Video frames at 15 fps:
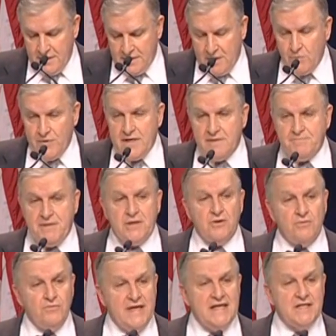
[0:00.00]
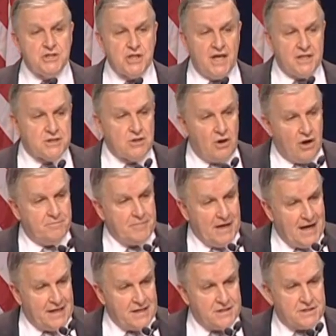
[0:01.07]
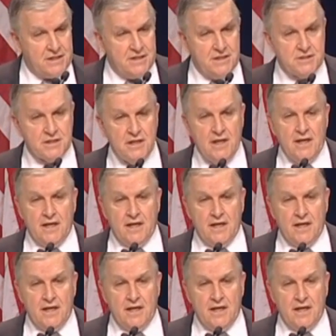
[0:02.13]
that we had better readjust our policies